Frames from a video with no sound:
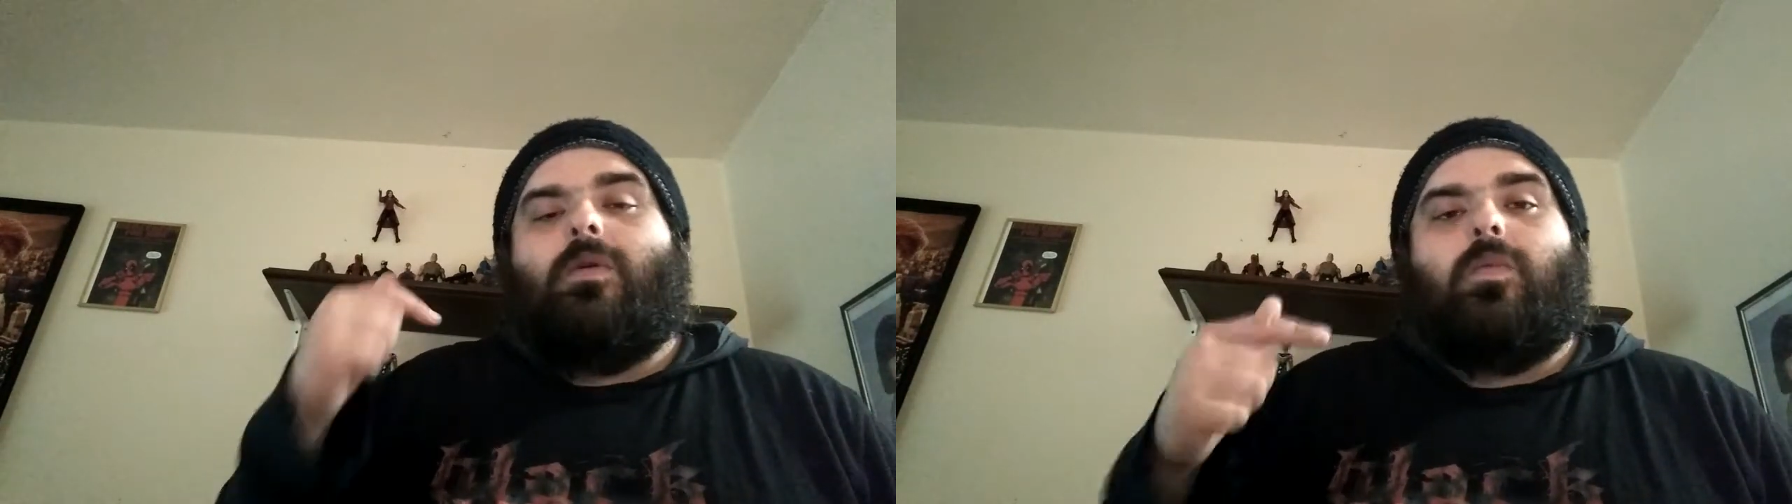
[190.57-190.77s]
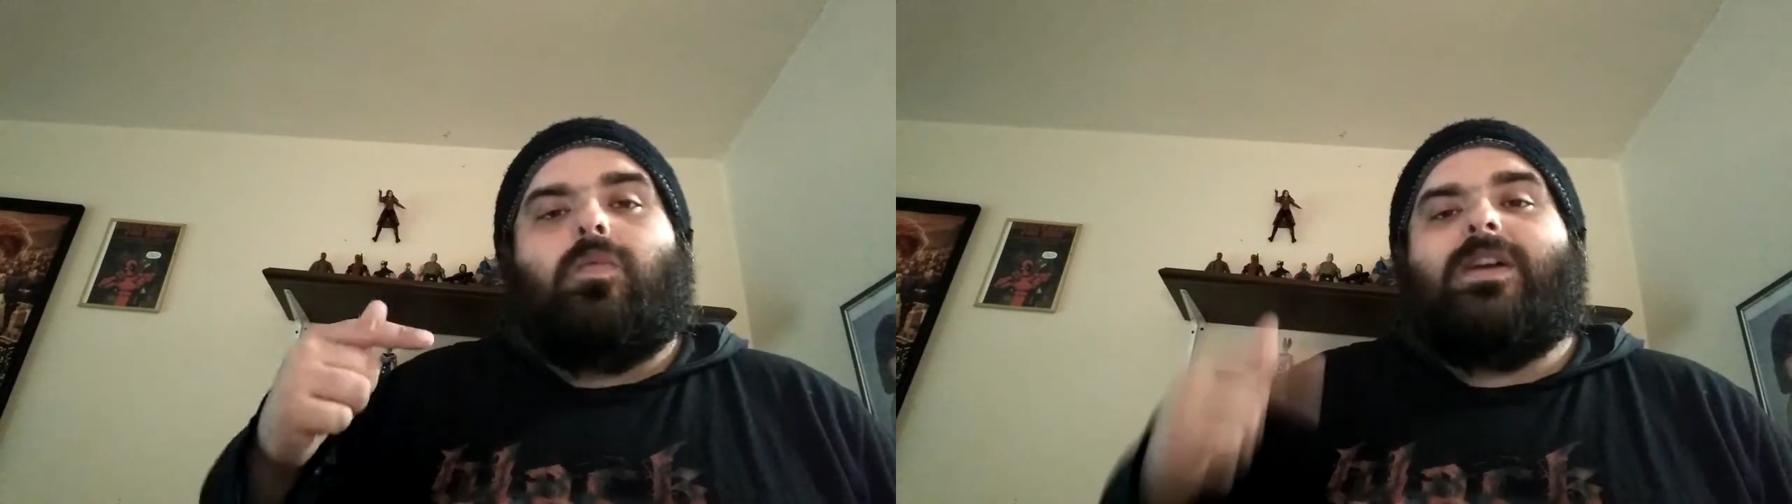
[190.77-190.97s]

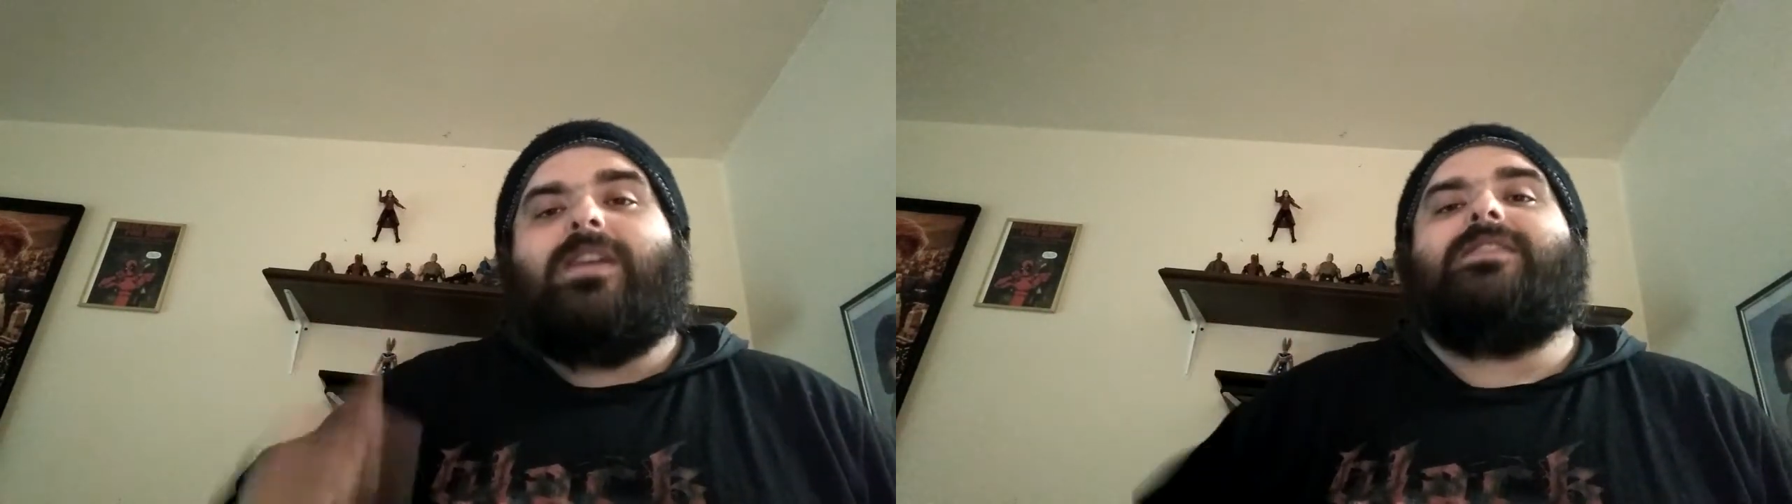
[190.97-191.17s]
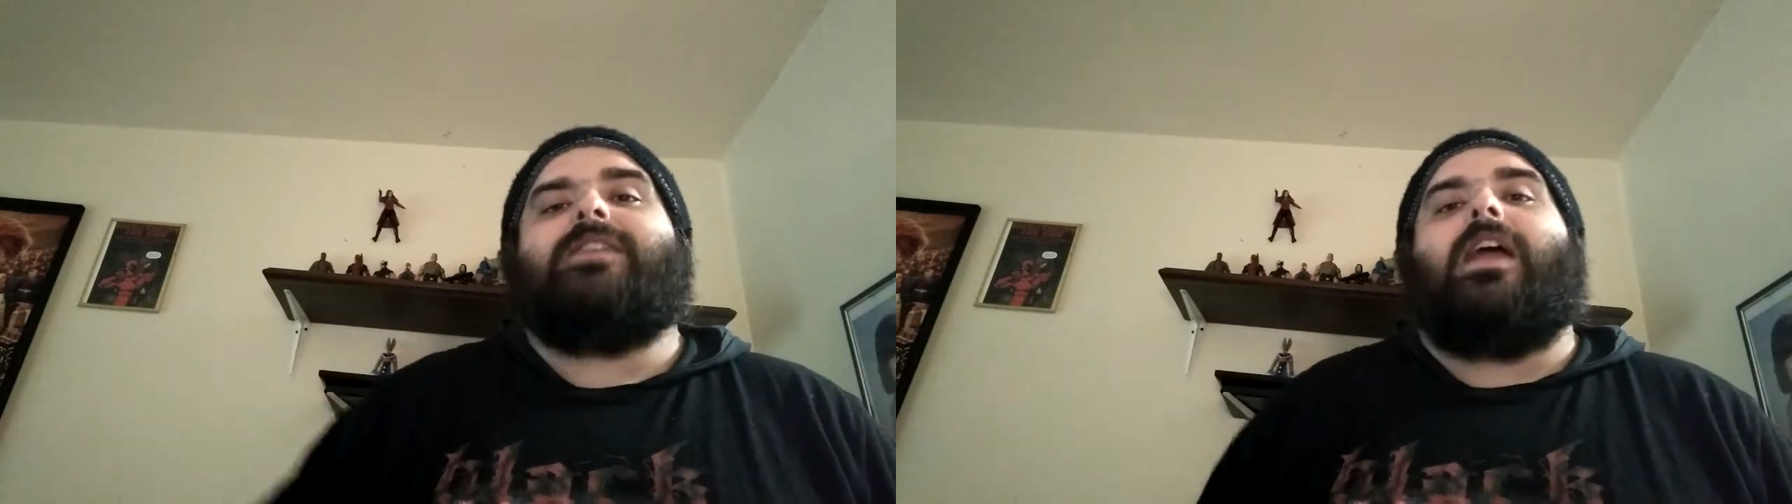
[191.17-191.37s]

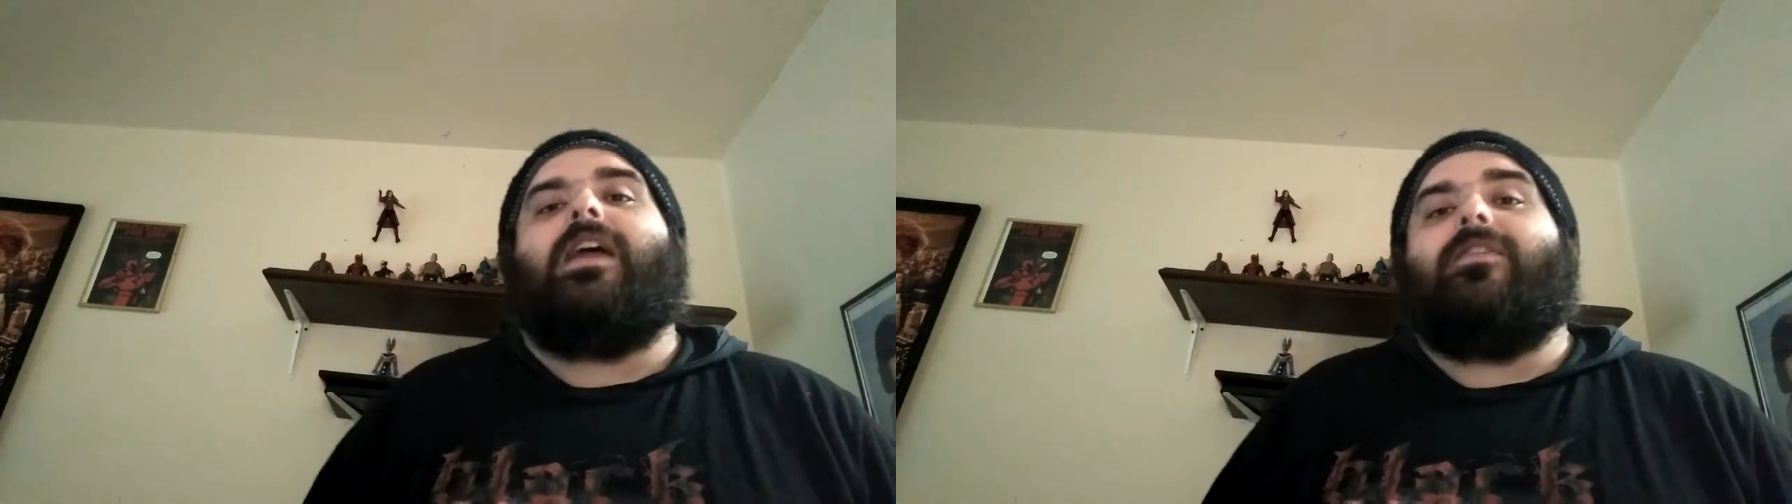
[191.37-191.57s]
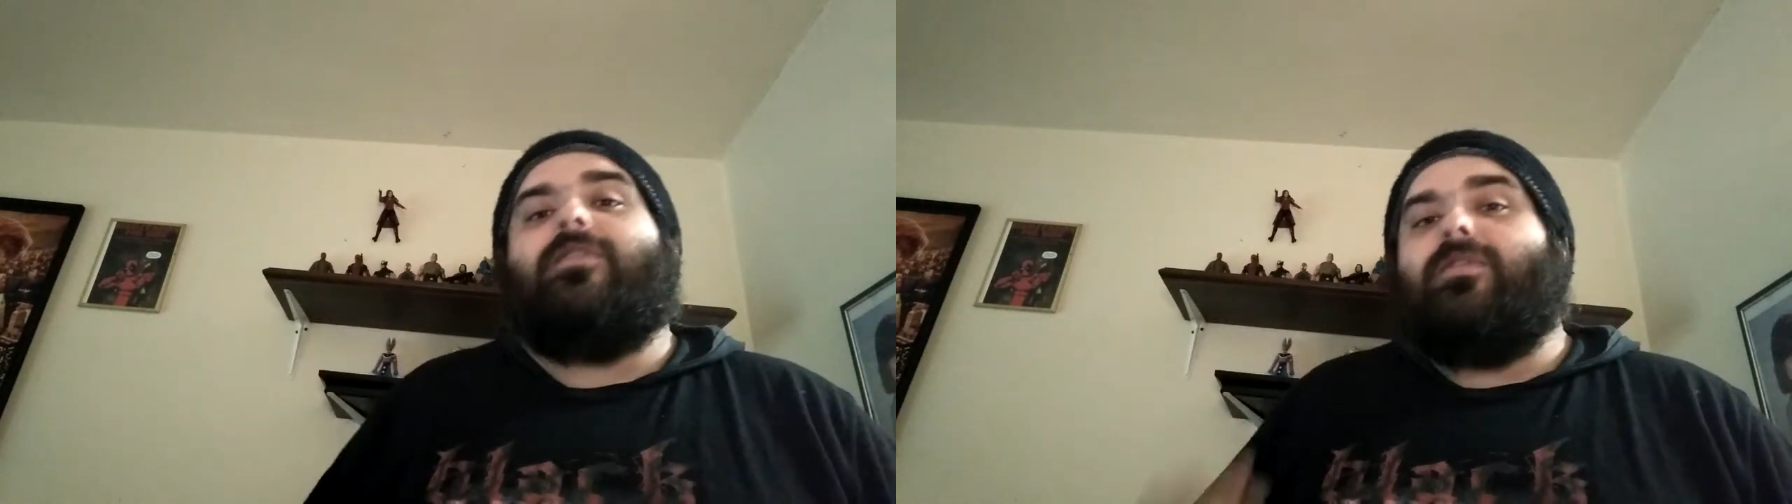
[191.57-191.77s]
Whis,
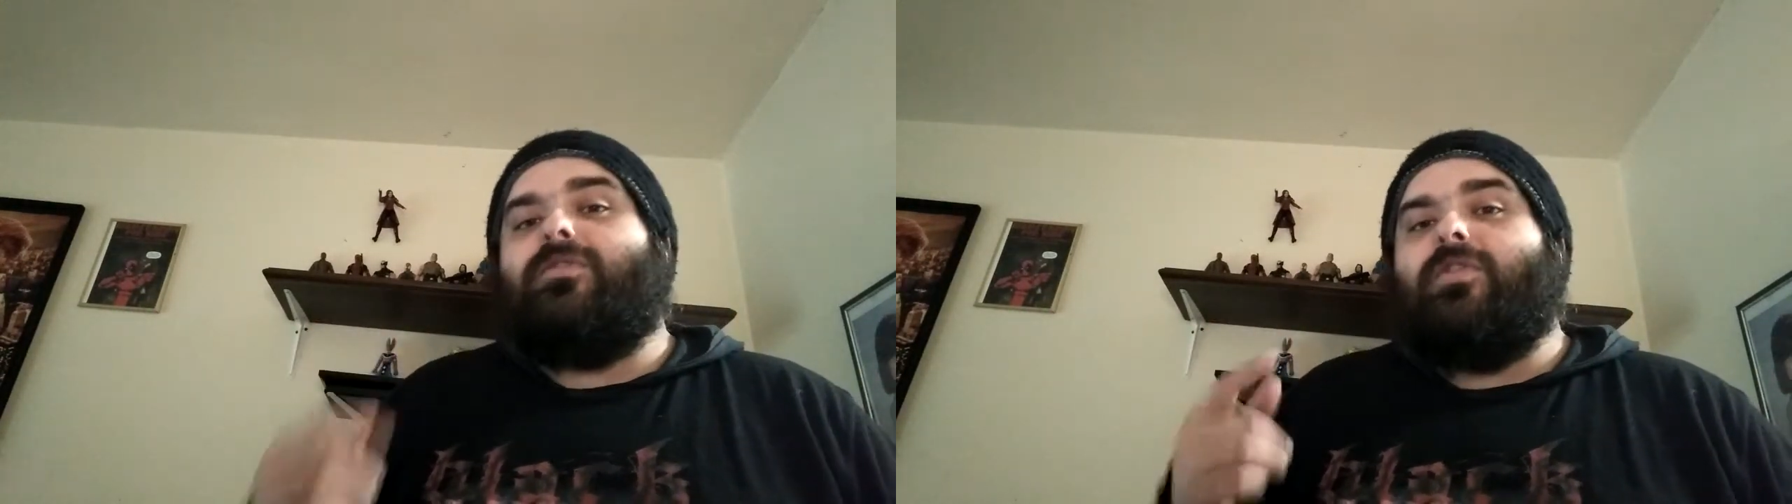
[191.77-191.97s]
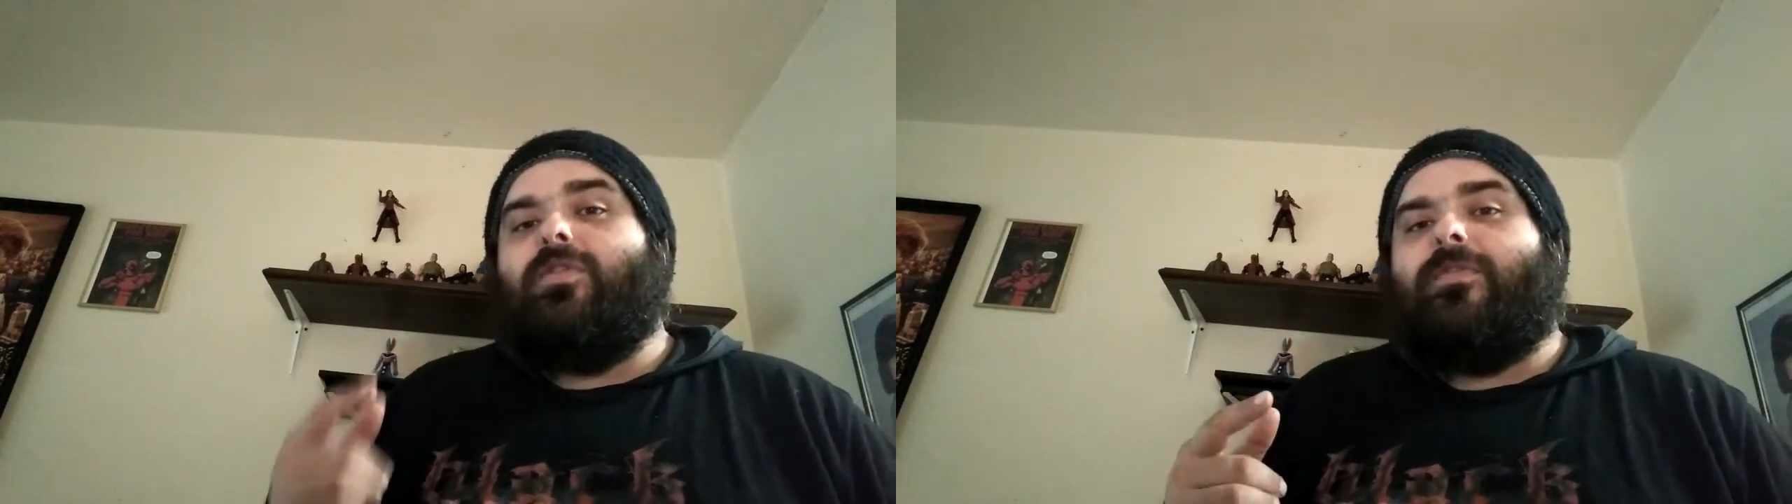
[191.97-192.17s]
and the
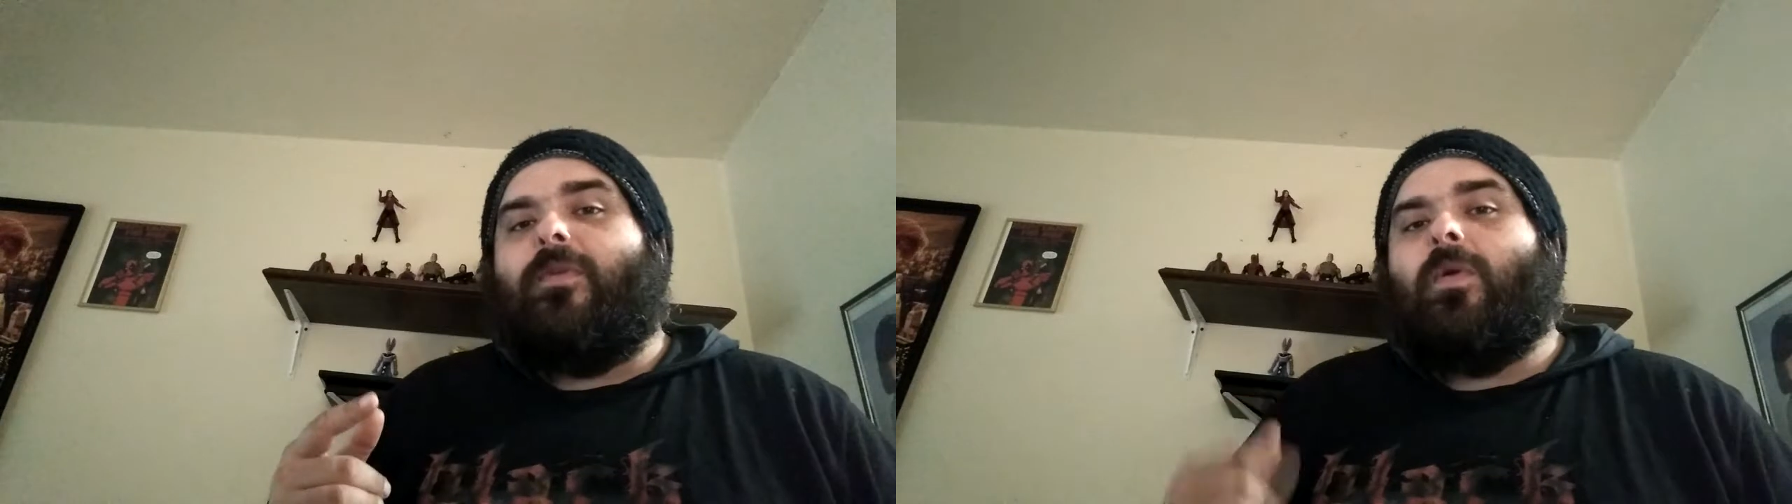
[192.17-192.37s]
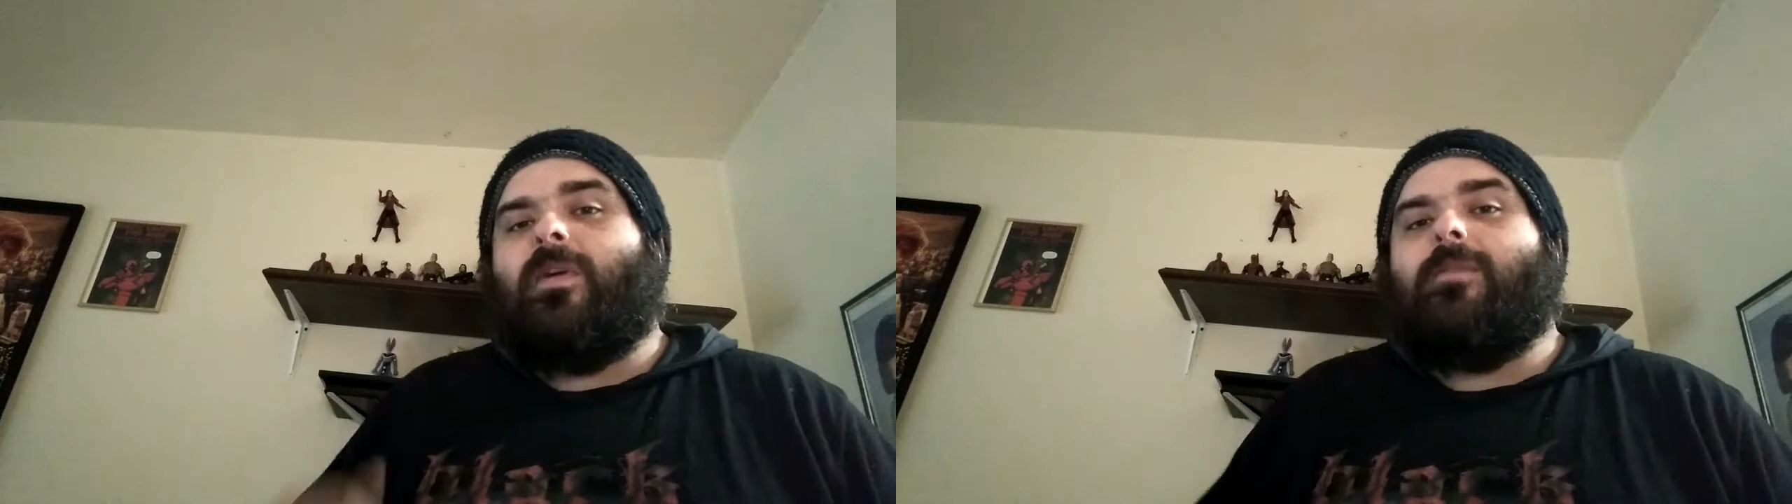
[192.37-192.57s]
new
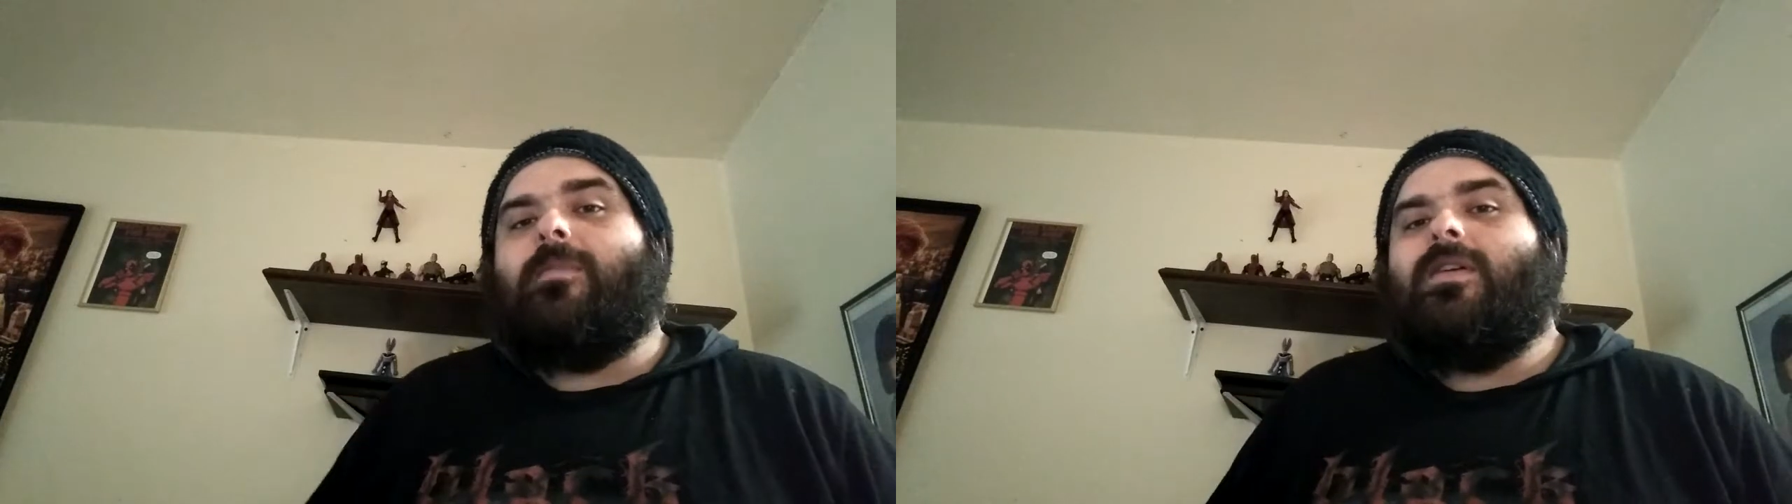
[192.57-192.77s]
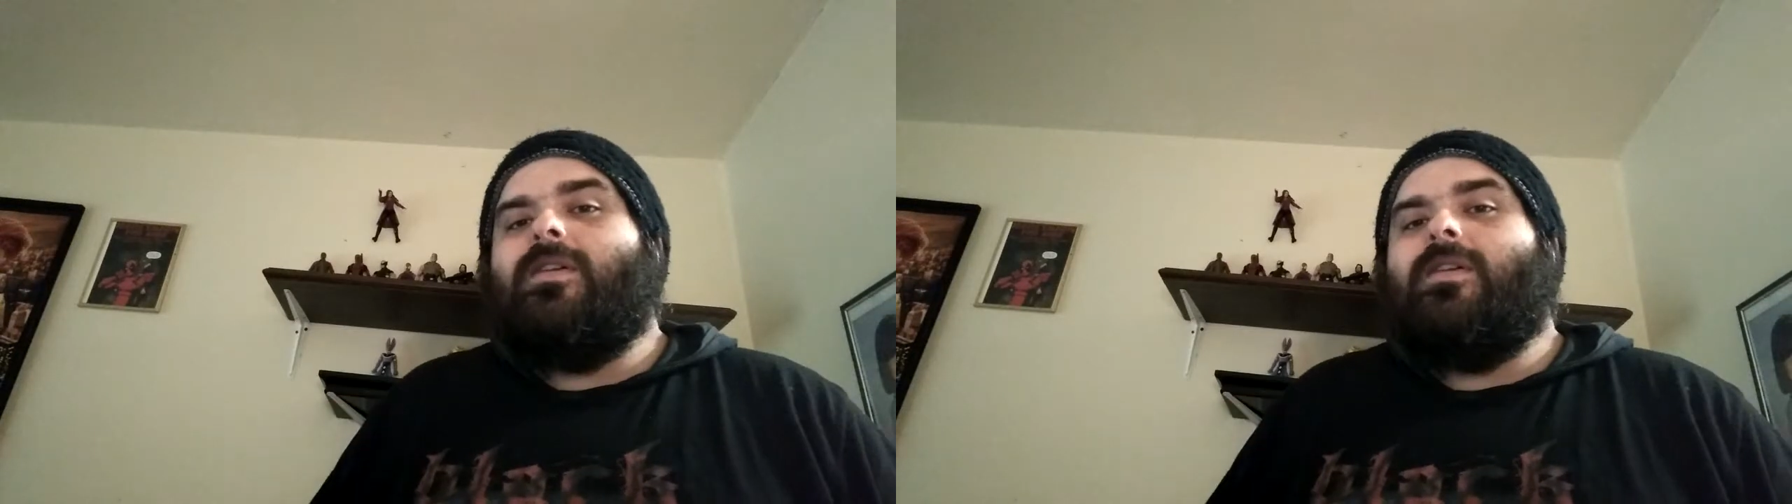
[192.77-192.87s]
form